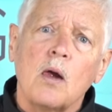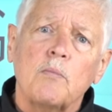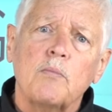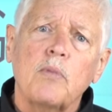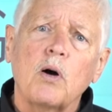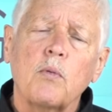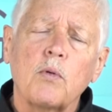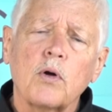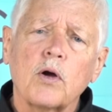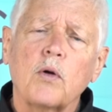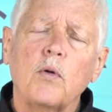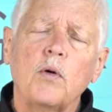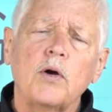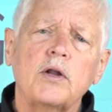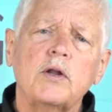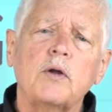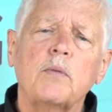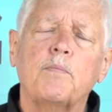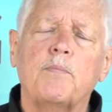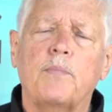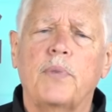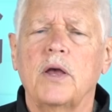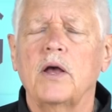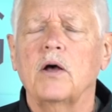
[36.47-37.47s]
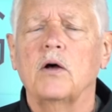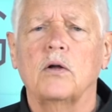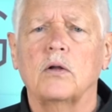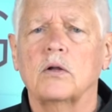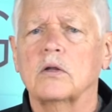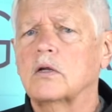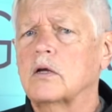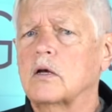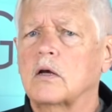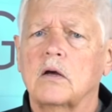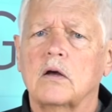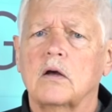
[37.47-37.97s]
but we're going to
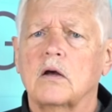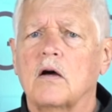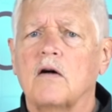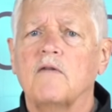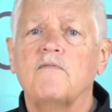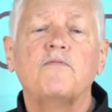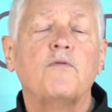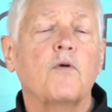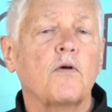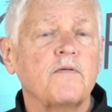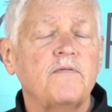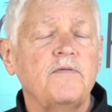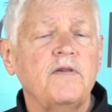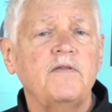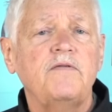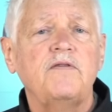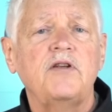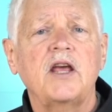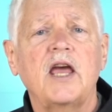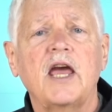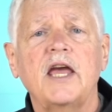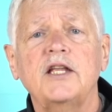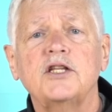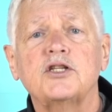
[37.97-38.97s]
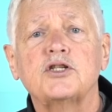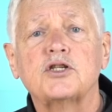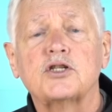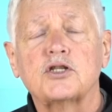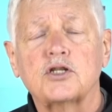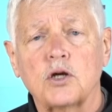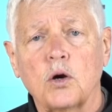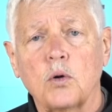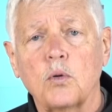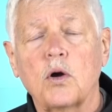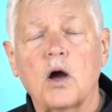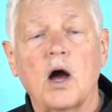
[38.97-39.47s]
build a 458
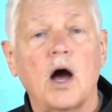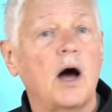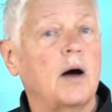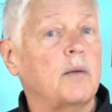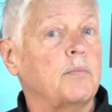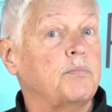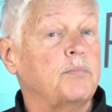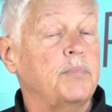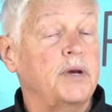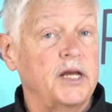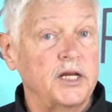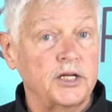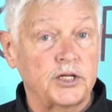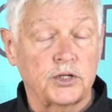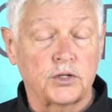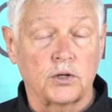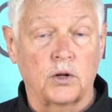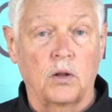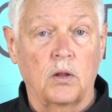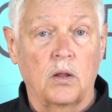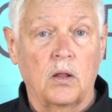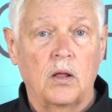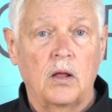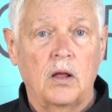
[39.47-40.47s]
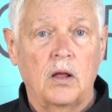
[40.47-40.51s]
SOCOM pistol.